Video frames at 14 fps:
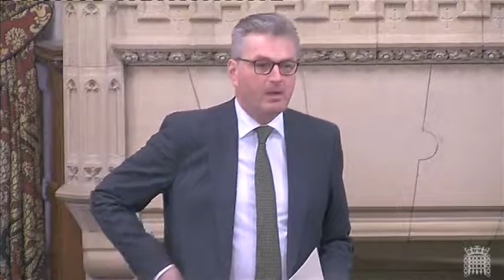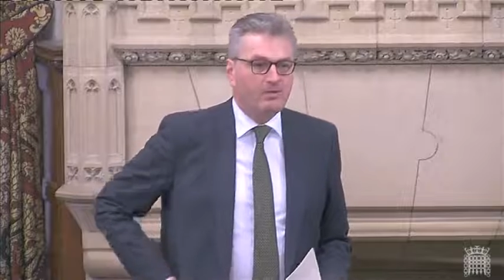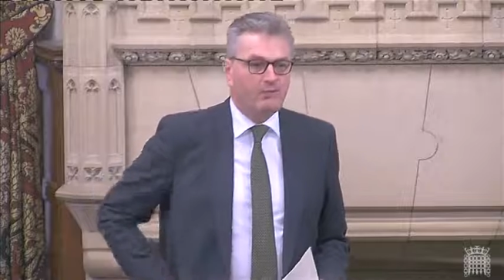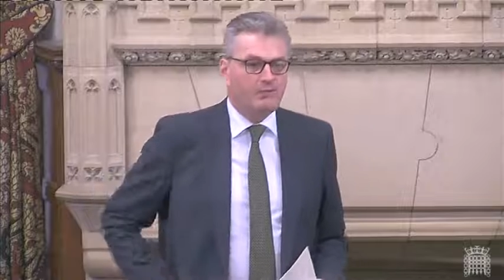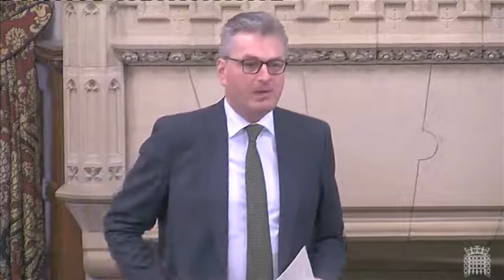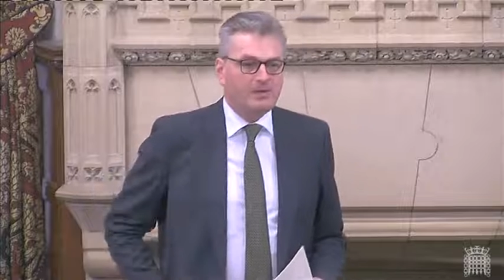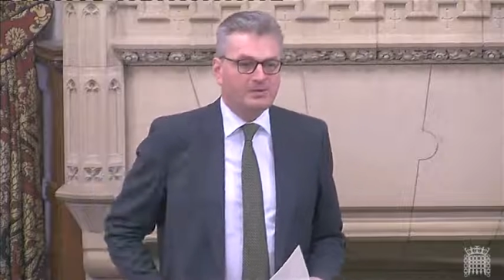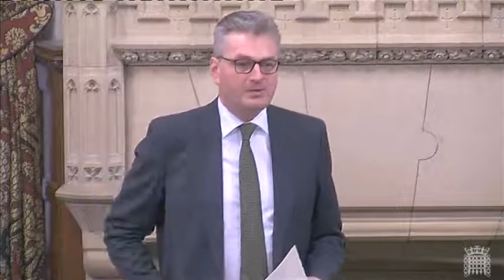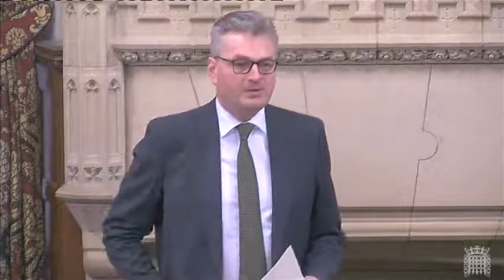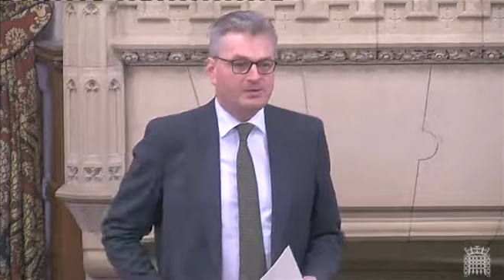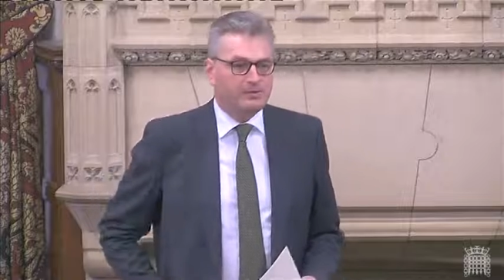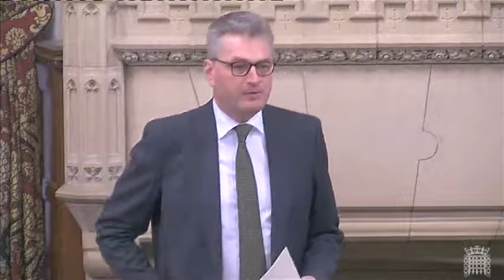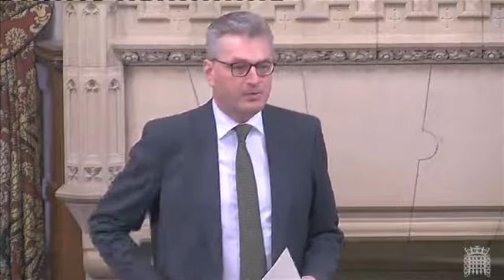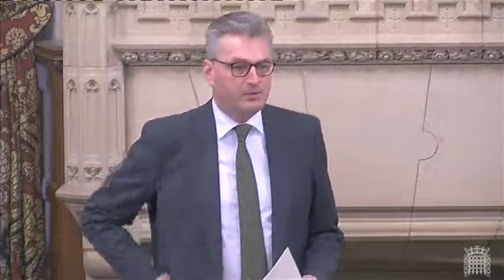the
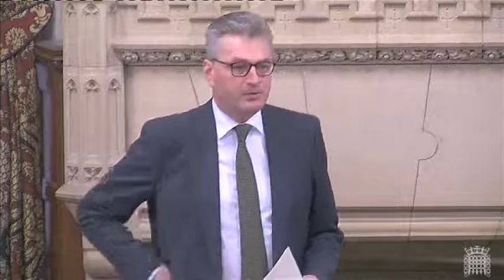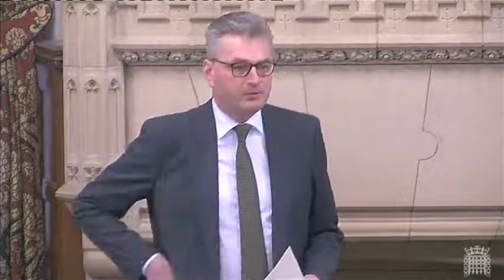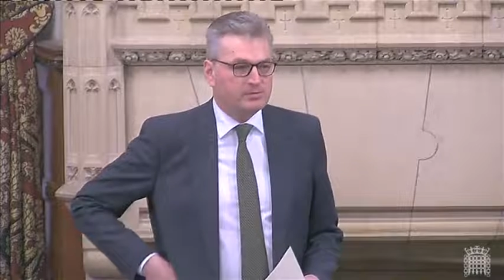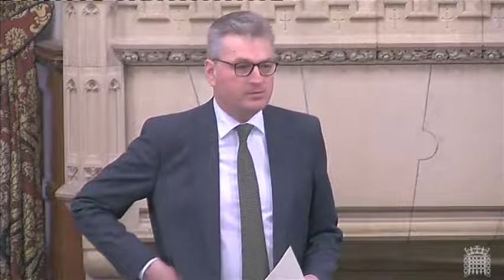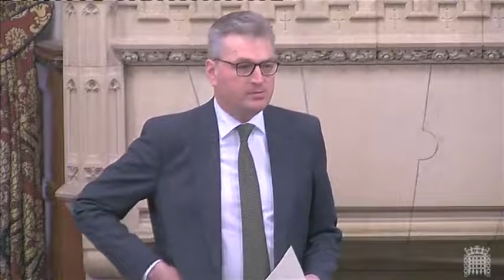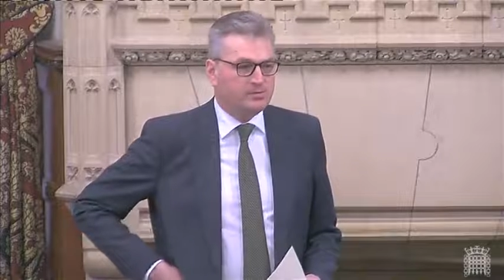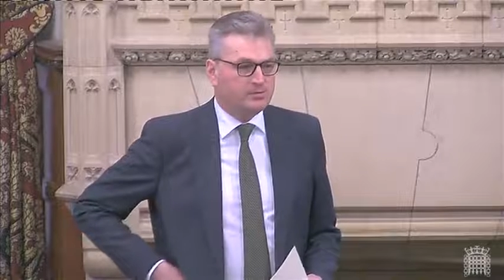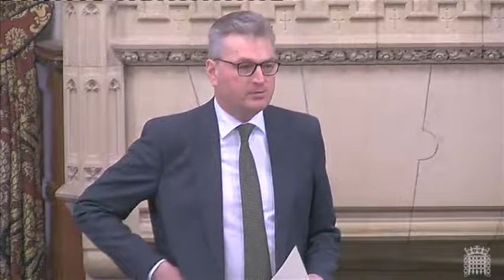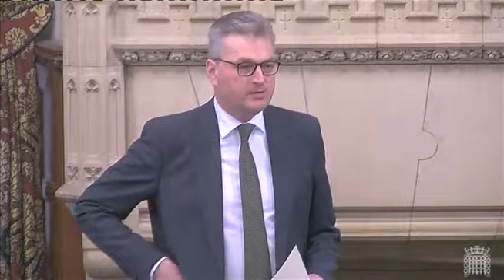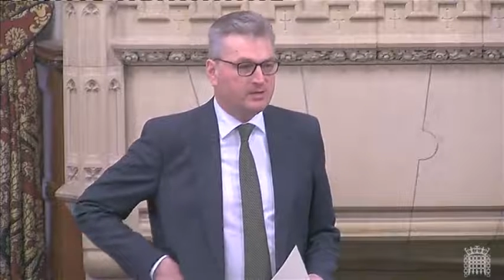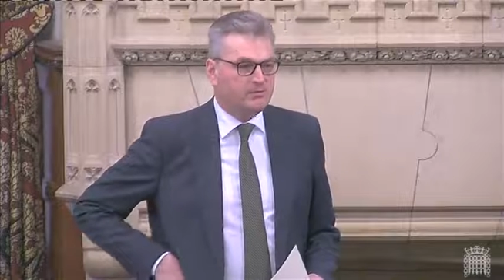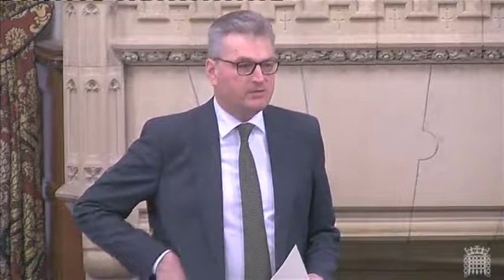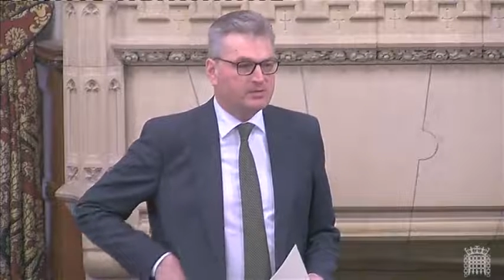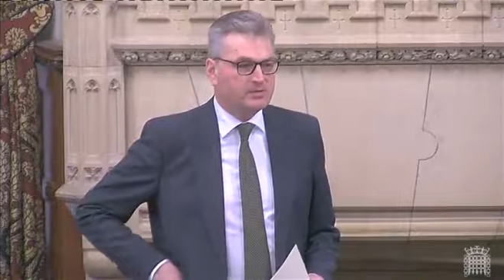racist abuse that
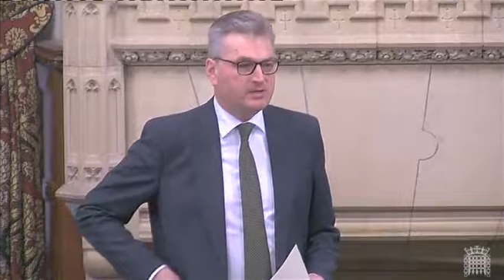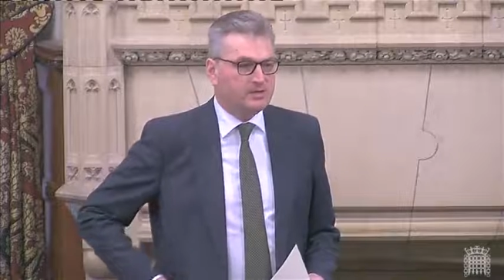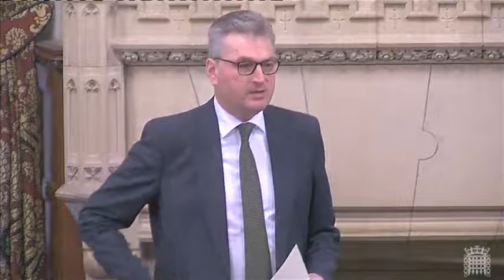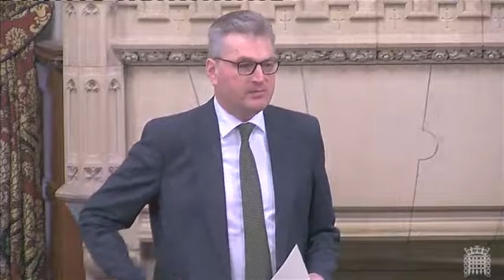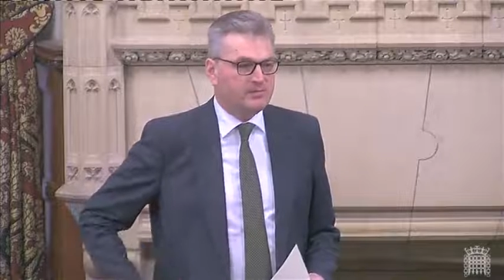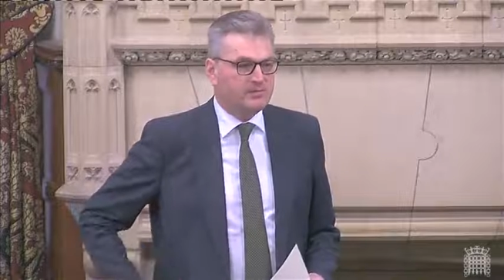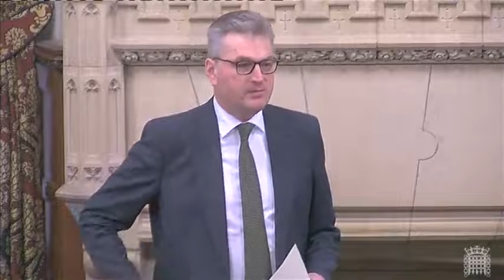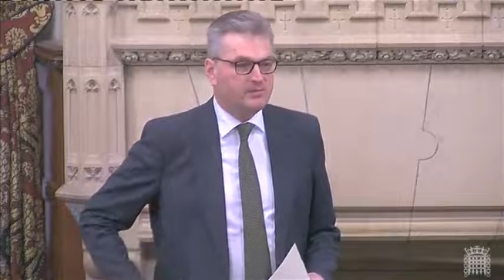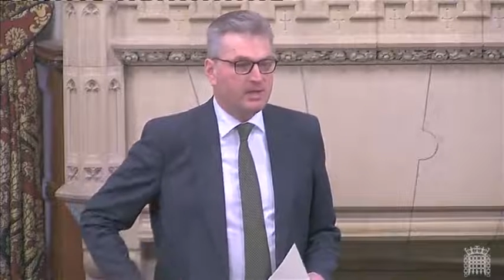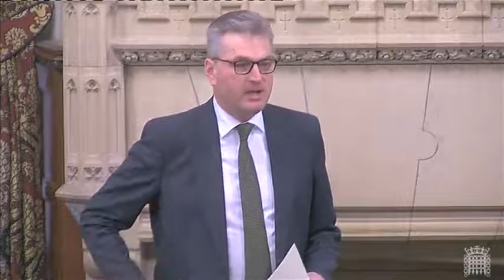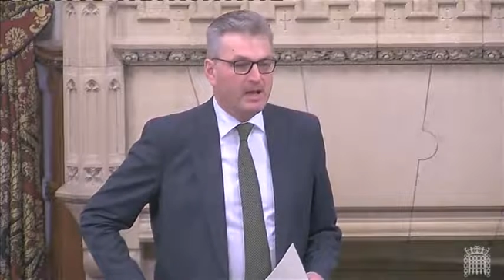she received,